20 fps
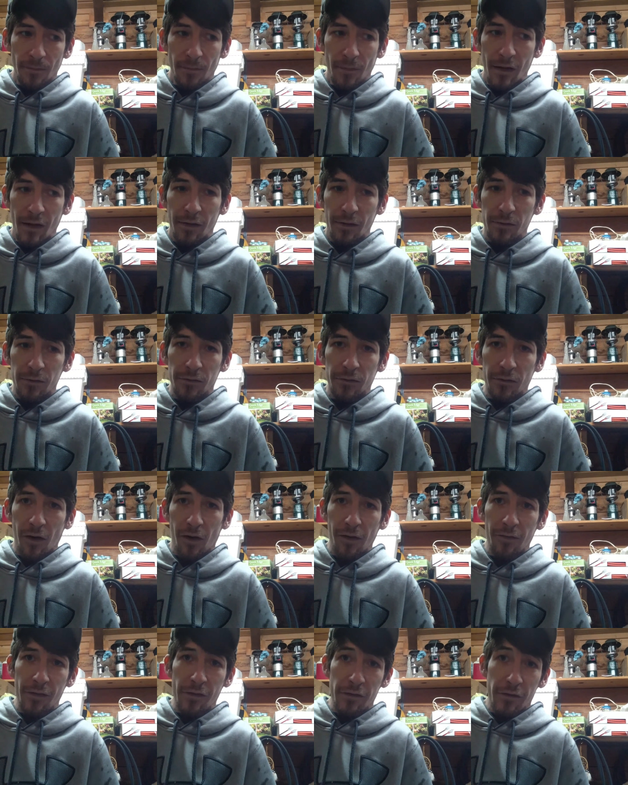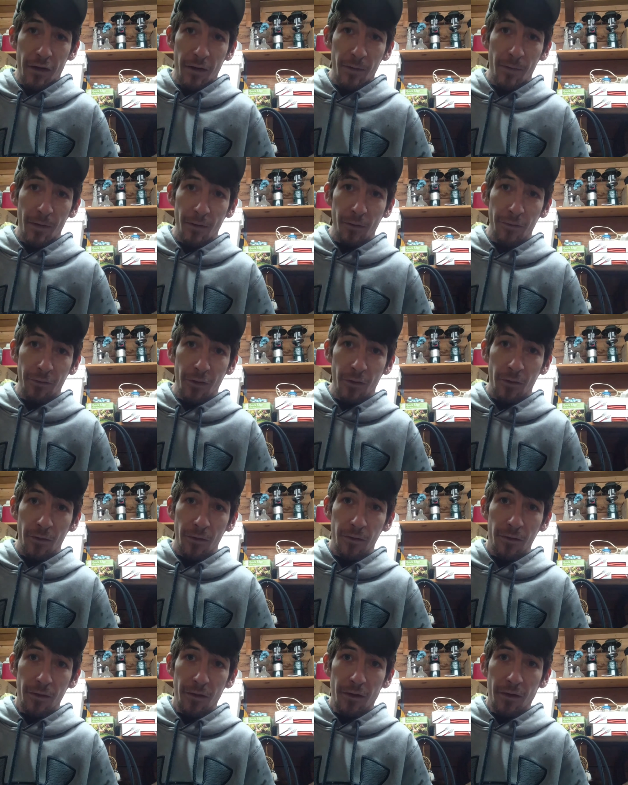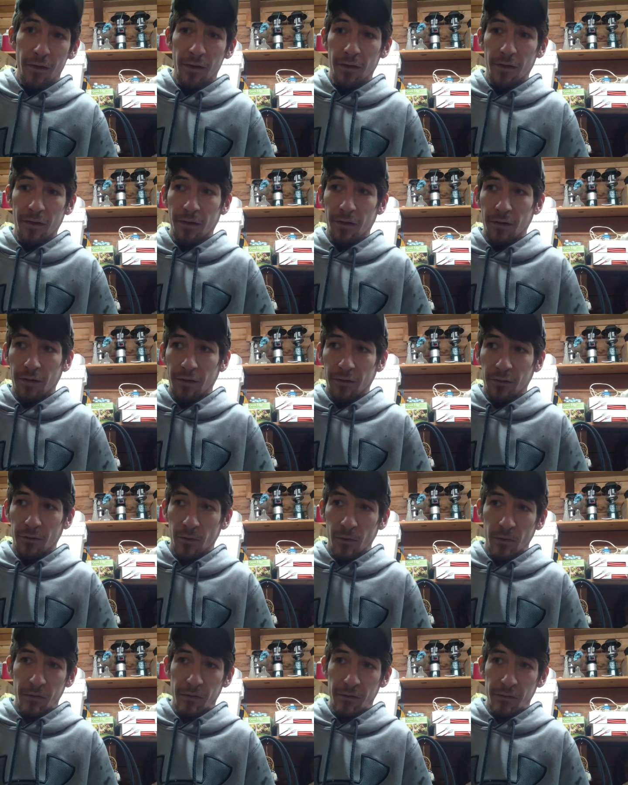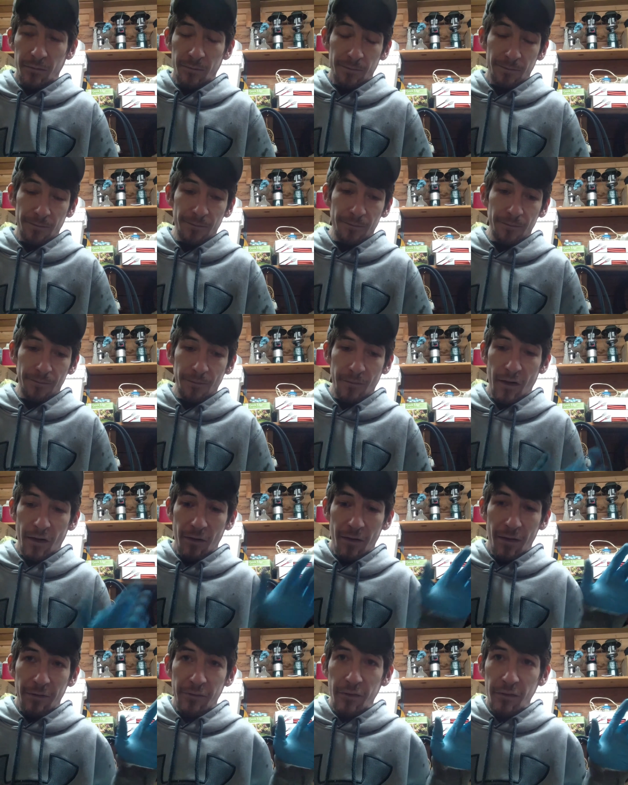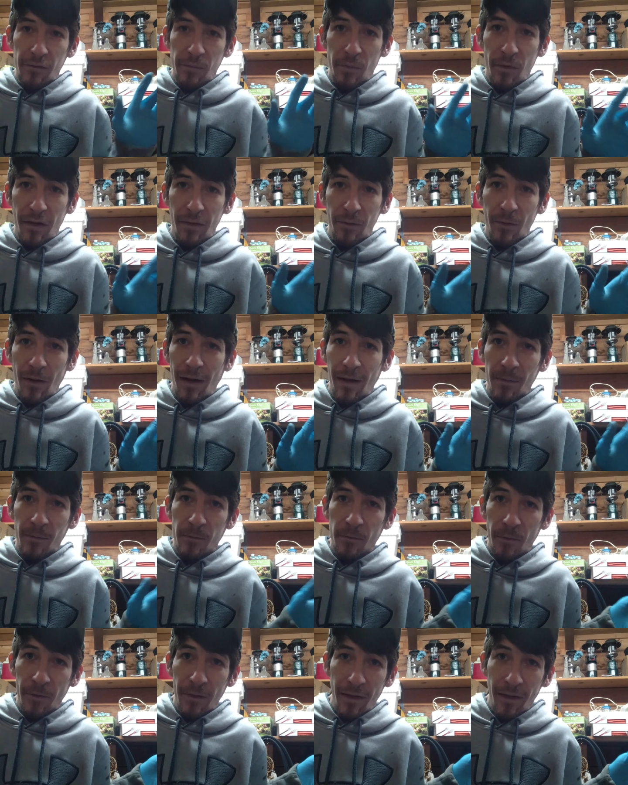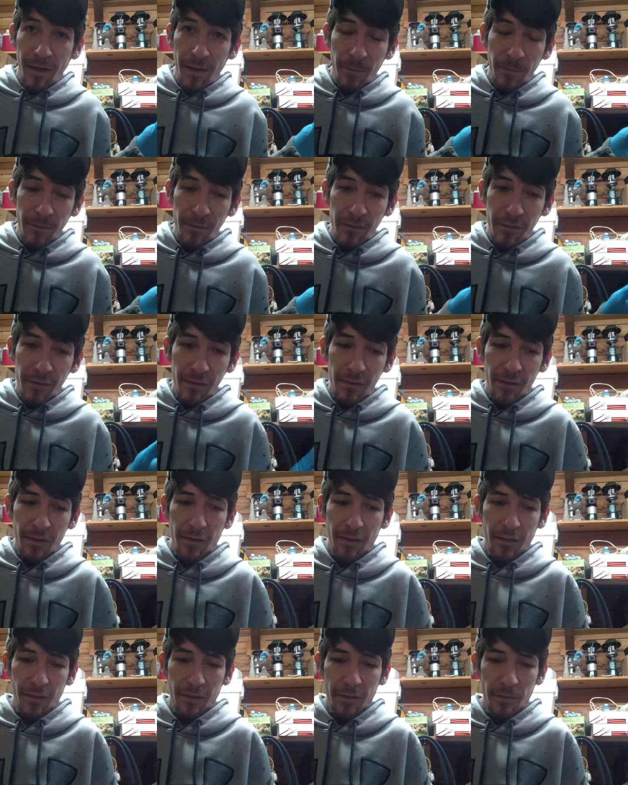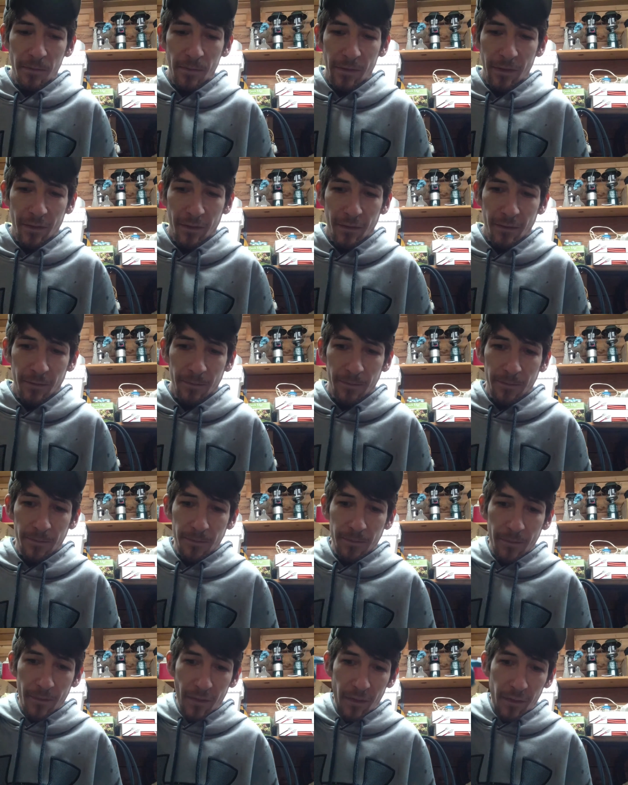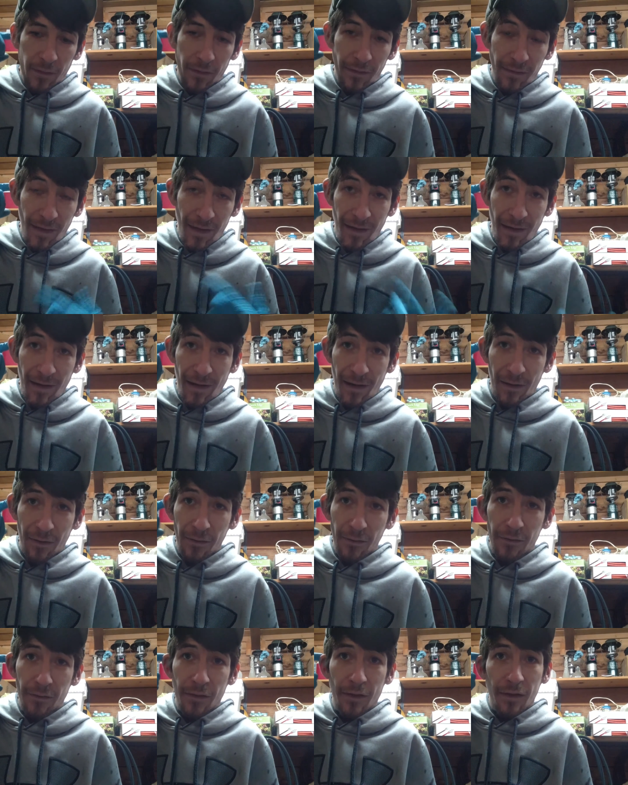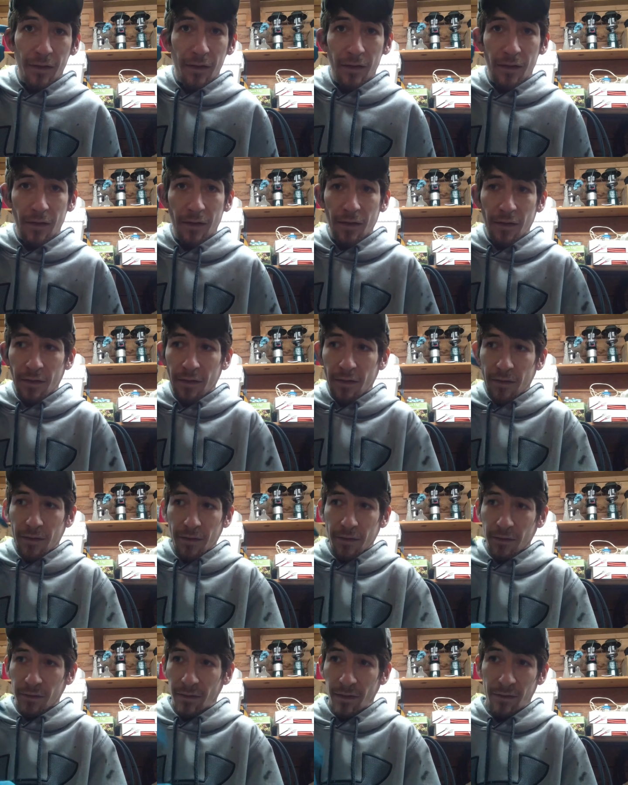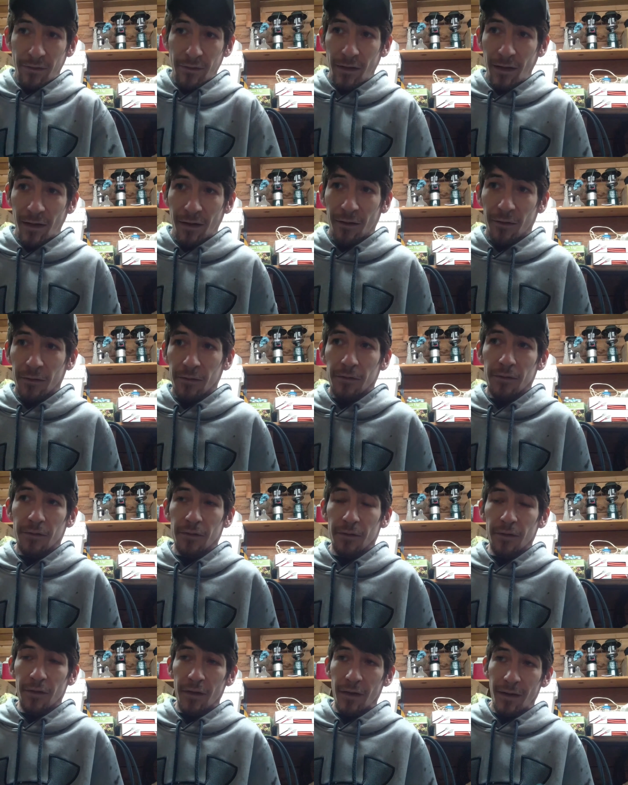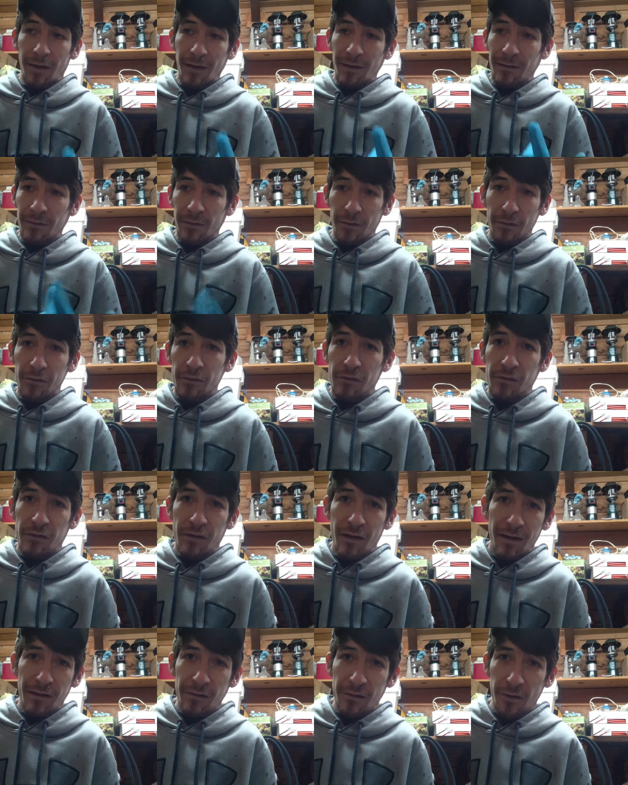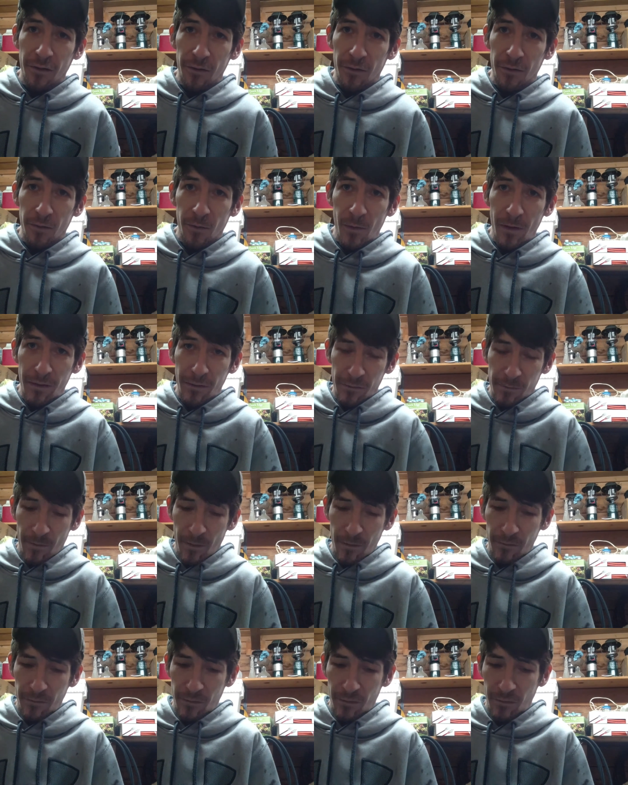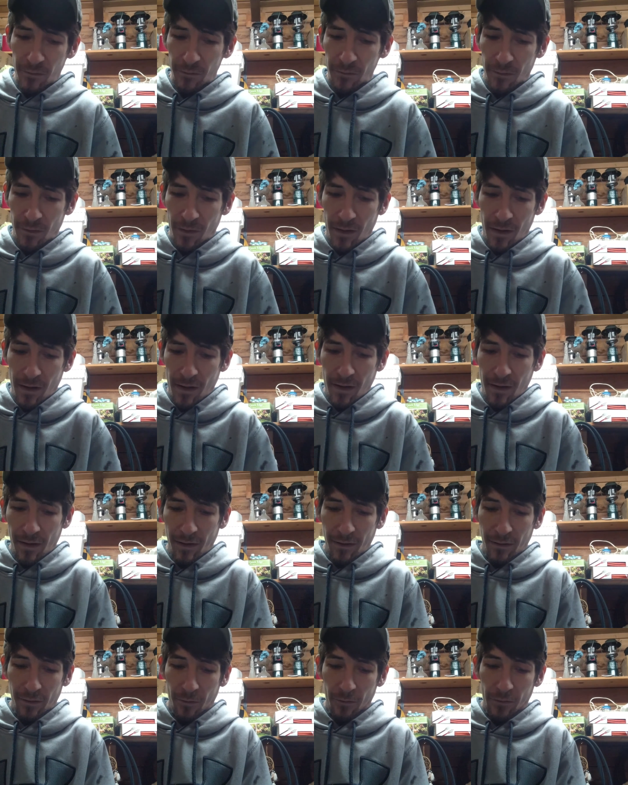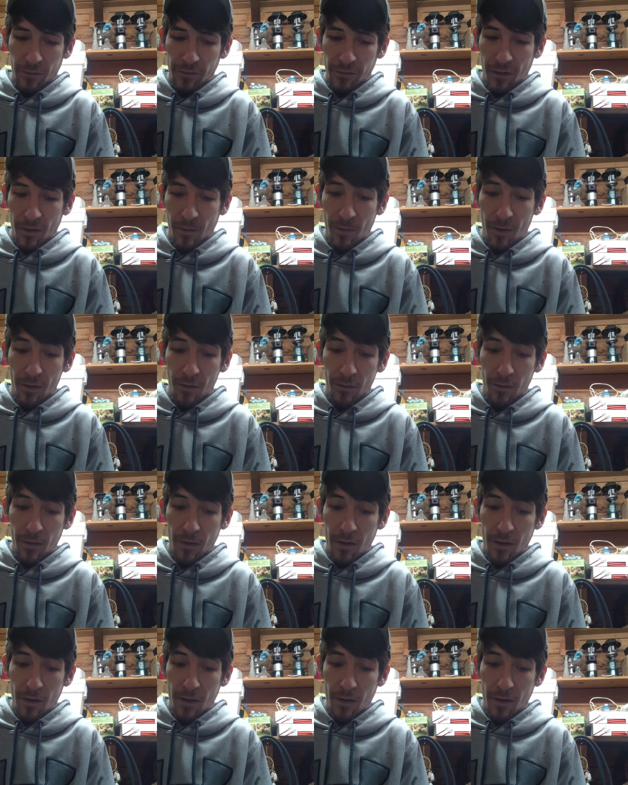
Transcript: it'll starve the turbo of oil. Of course, I don't have to explain what happens when that happens. But you could take it out, leave it out, as long as you change your oil the way you're supposed to, and on the turbo,